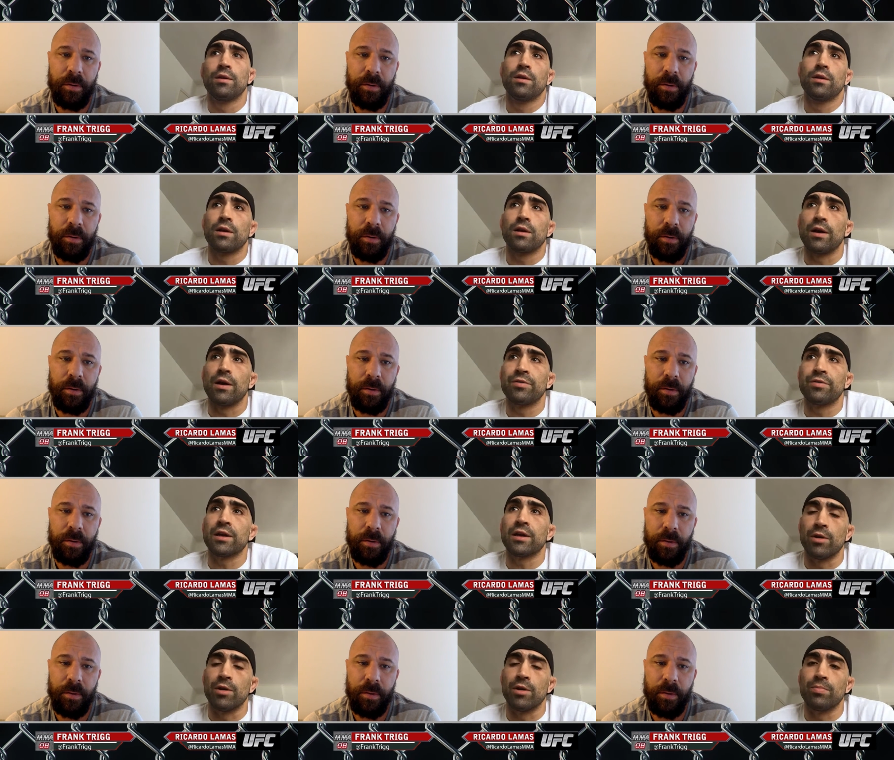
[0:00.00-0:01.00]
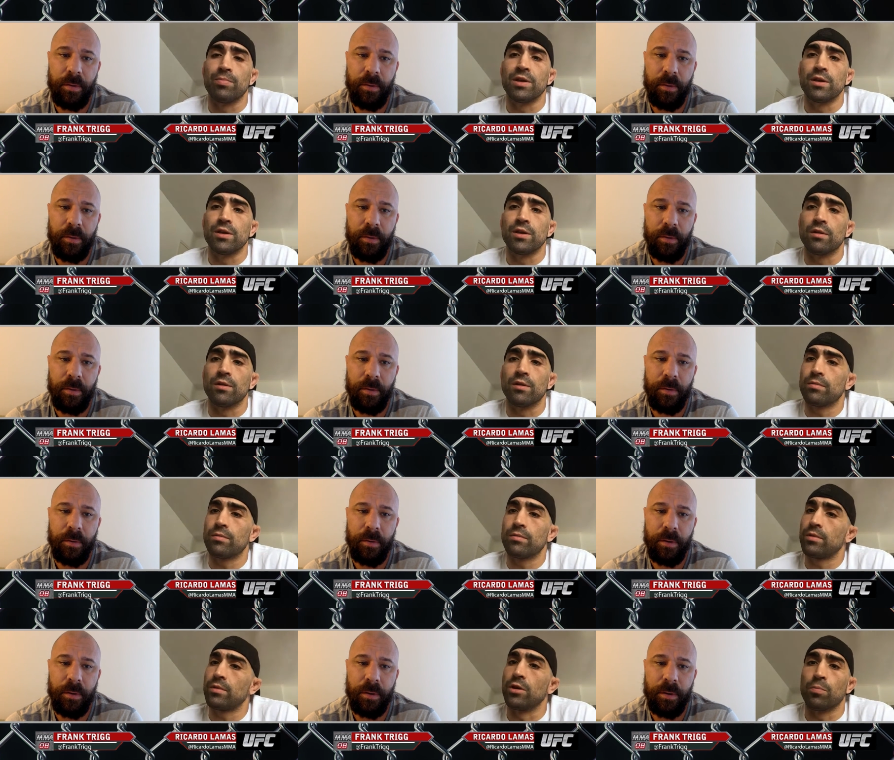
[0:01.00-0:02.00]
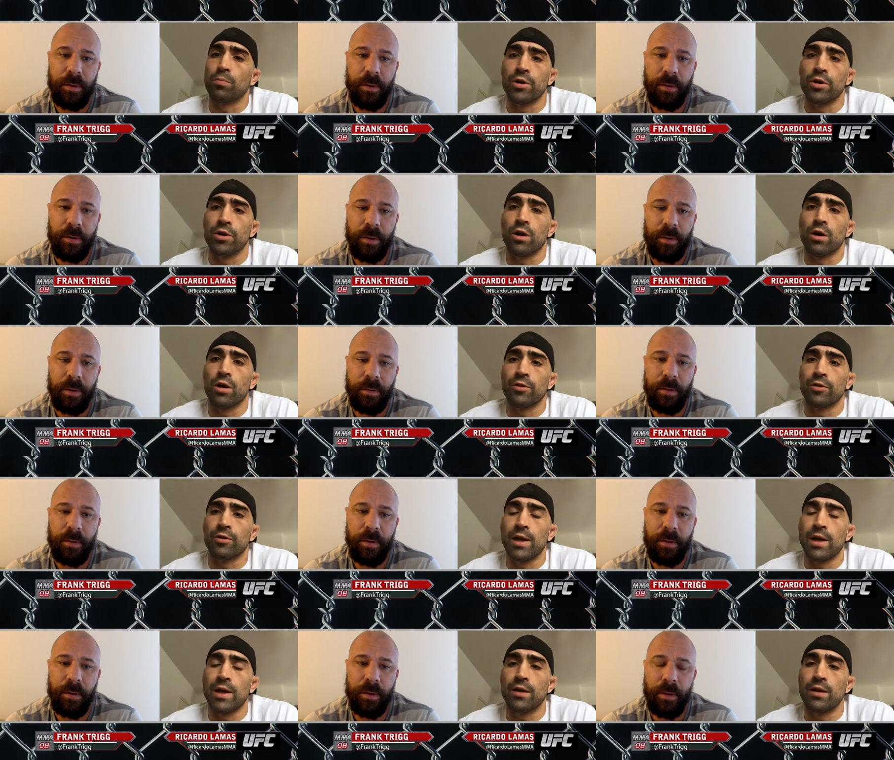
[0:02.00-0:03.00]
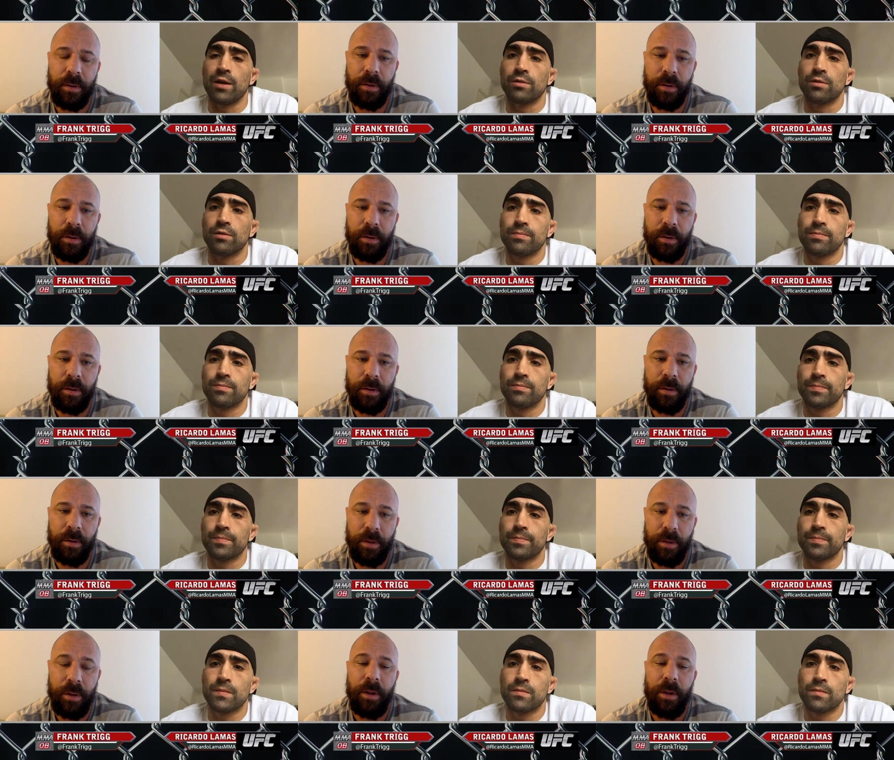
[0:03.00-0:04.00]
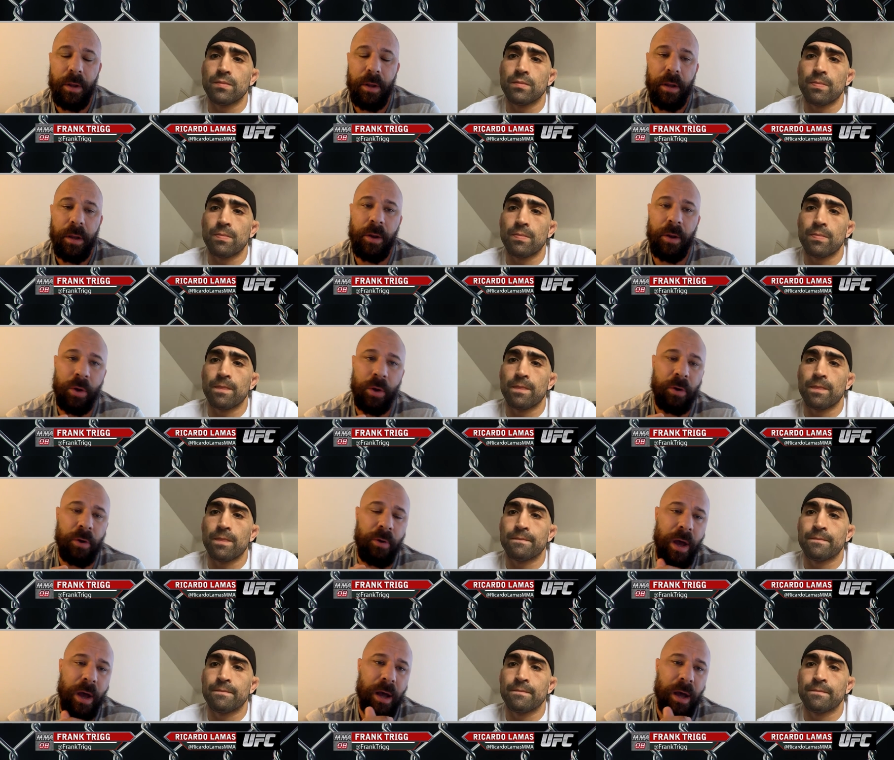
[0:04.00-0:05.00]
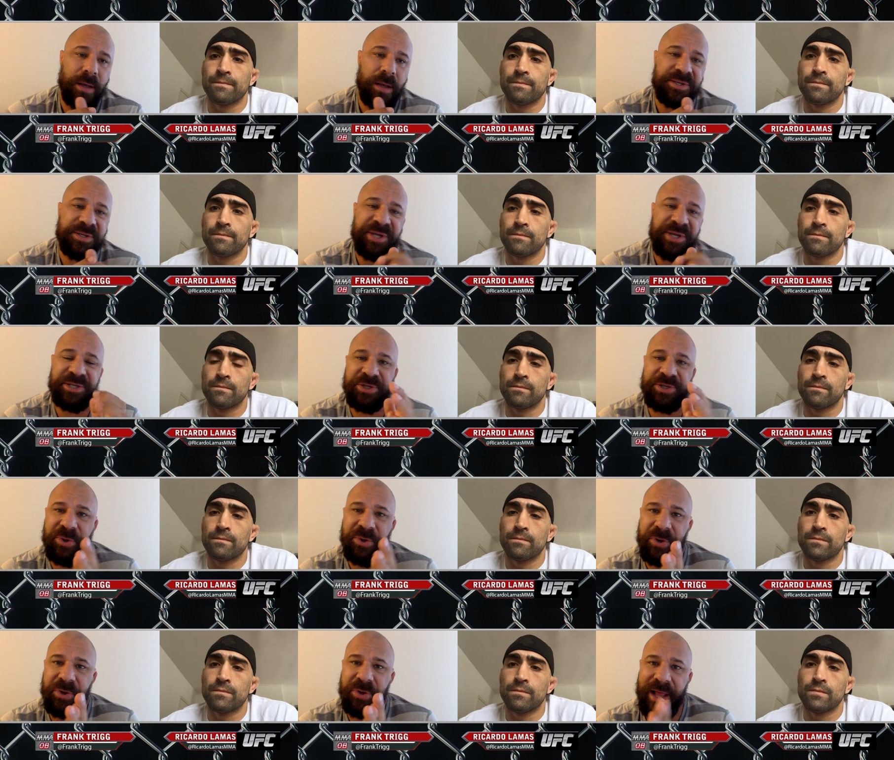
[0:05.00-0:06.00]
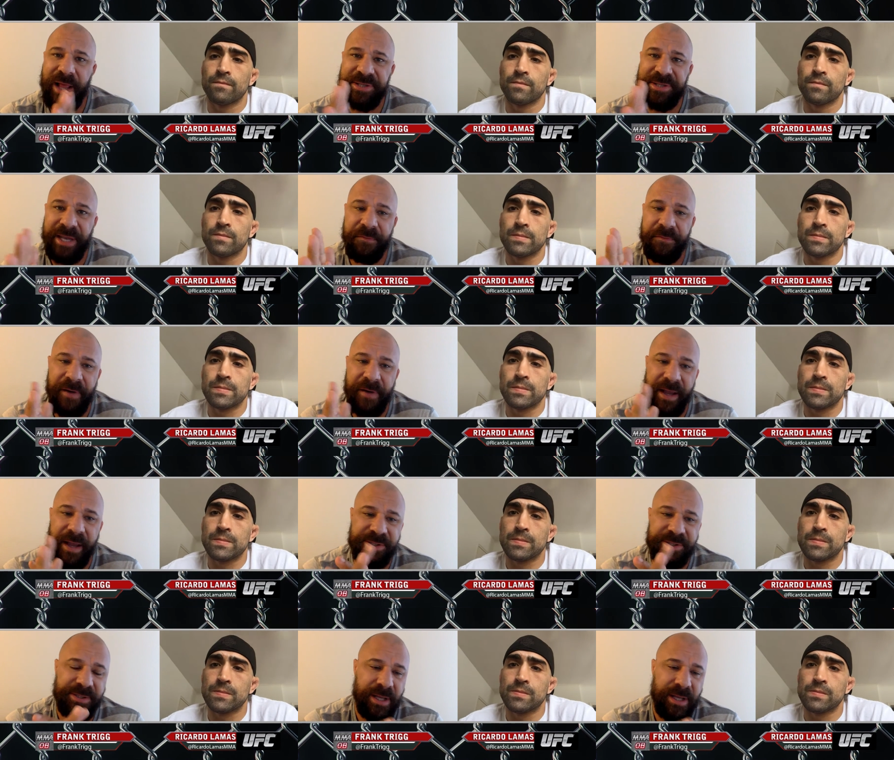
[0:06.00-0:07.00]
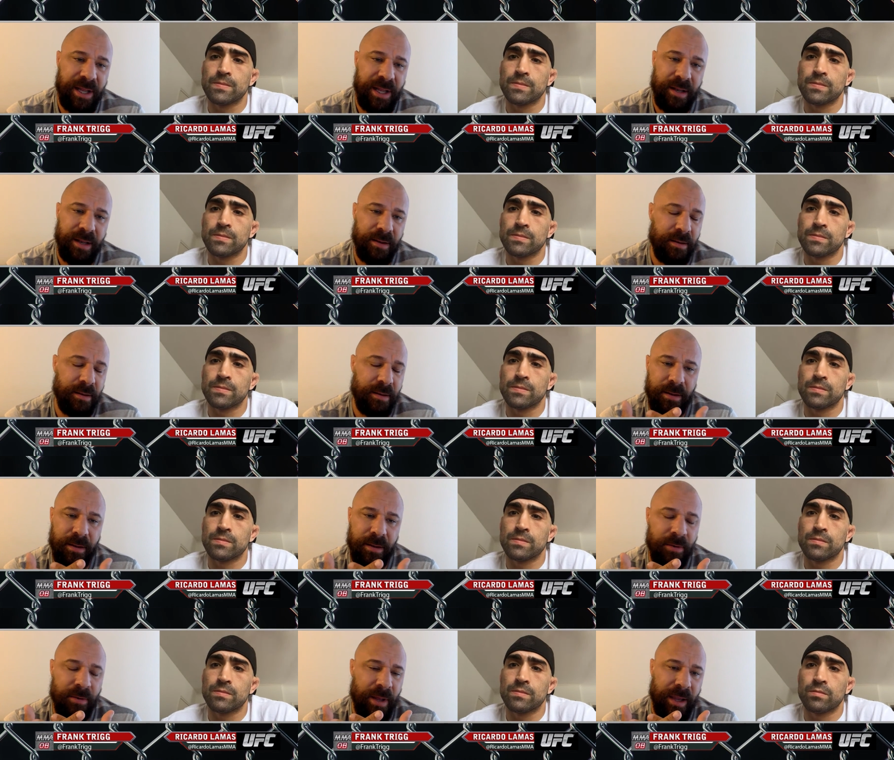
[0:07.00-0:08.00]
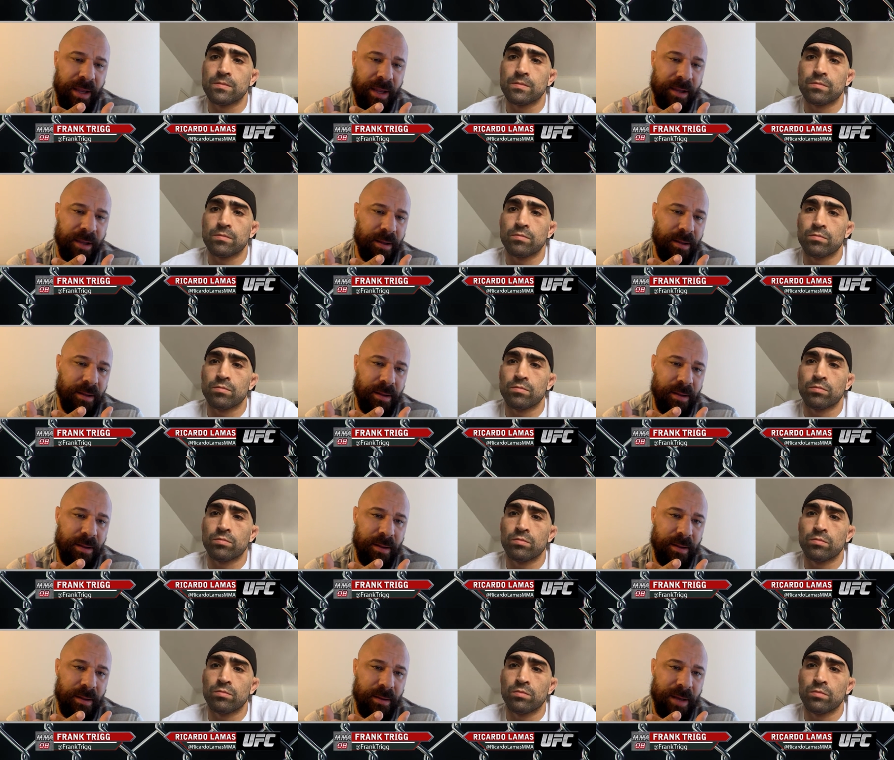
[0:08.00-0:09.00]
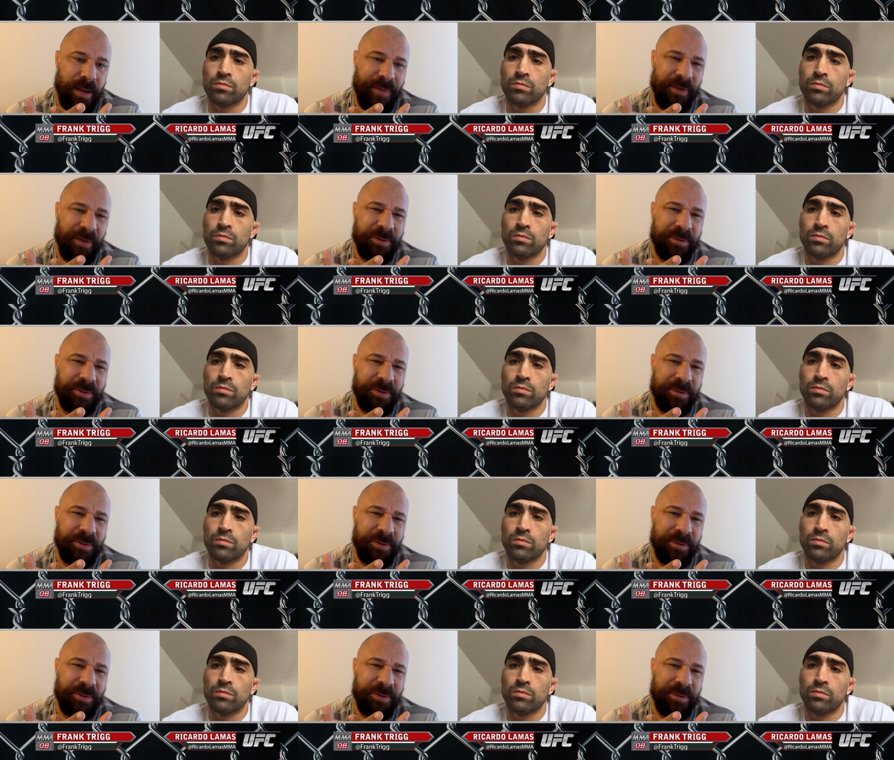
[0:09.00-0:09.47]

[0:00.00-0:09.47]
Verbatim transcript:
Speaker 1: I think I'm going to be, you know, pretty hard for him to handle.
Speaker 2: You know, you're uh, six and two in your last eight fights, and then you're like, I think you're